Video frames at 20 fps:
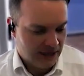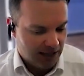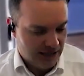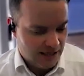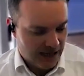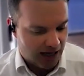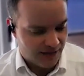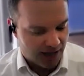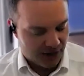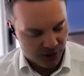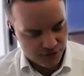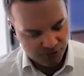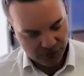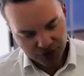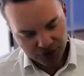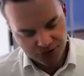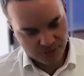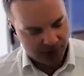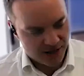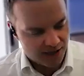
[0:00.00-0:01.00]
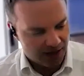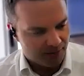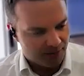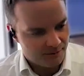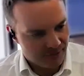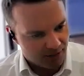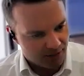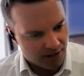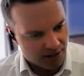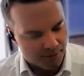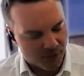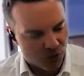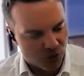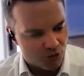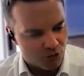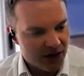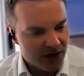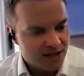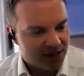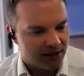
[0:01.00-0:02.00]
And then we've also made a, a more
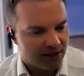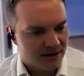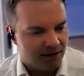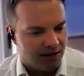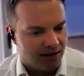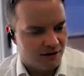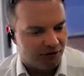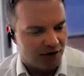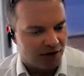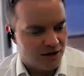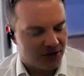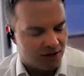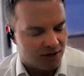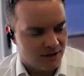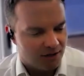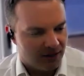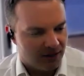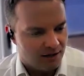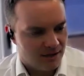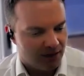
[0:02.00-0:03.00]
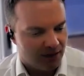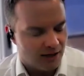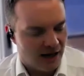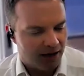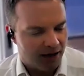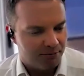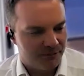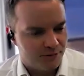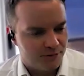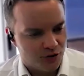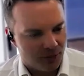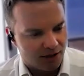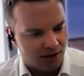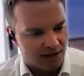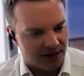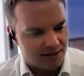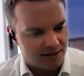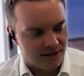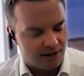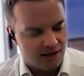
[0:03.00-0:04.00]
recent innovation and um, doing
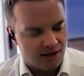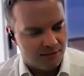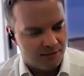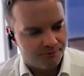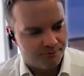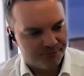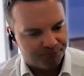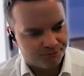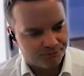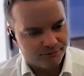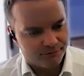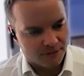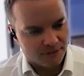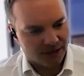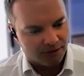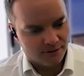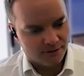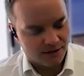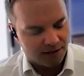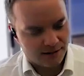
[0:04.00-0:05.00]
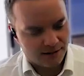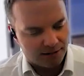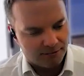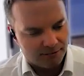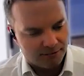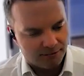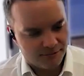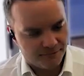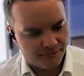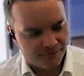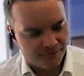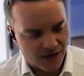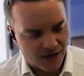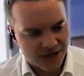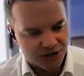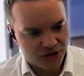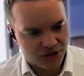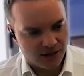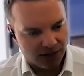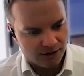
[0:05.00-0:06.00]
that same
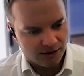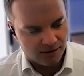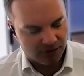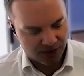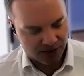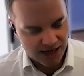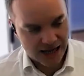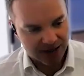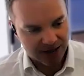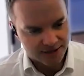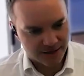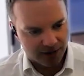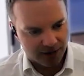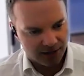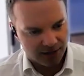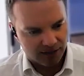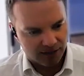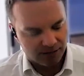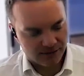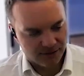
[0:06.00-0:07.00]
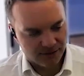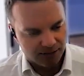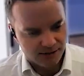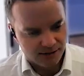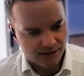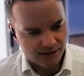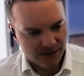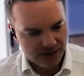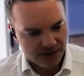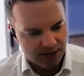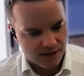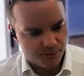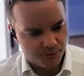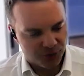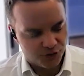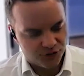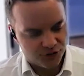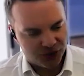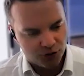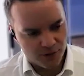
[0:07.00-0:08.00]
flashing or calcining,
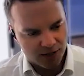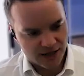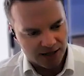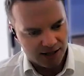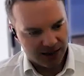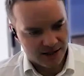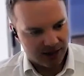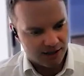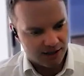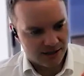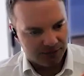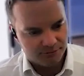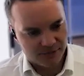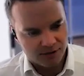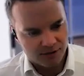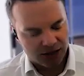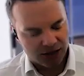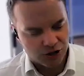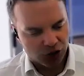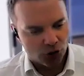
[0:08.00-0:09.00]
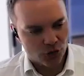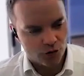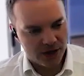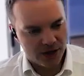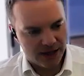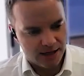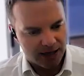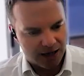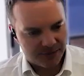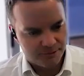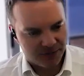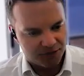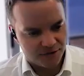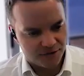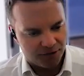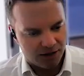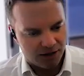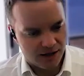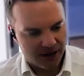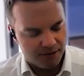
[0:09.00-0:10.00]
but doing it in a chlorine
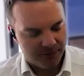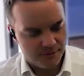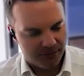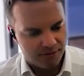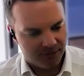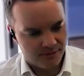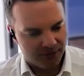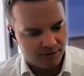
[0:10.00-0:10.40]
atmosphere. And